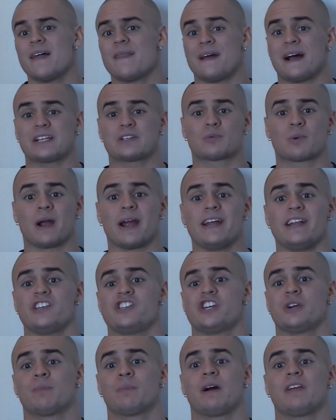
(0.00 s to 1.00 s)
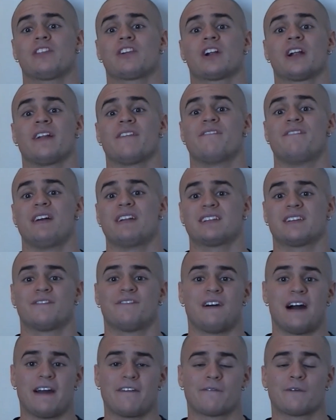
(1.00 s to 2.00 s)
That's right, Jim Wendler
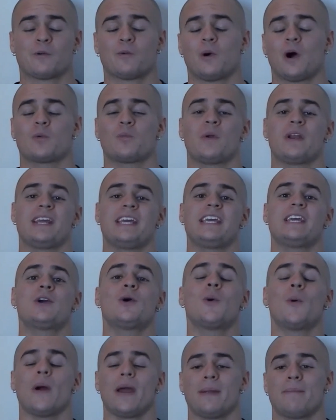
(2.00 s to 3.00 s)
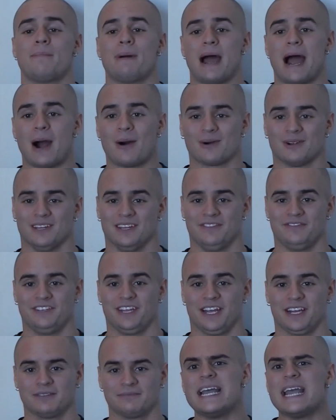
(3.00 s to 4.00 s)
invented 531 when he quit
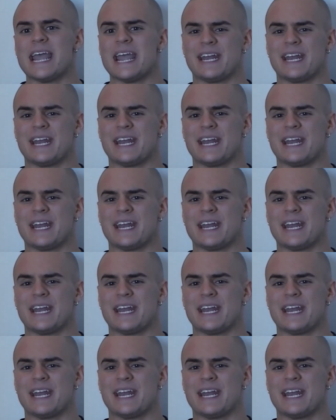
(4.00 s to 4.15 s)
powerlifting.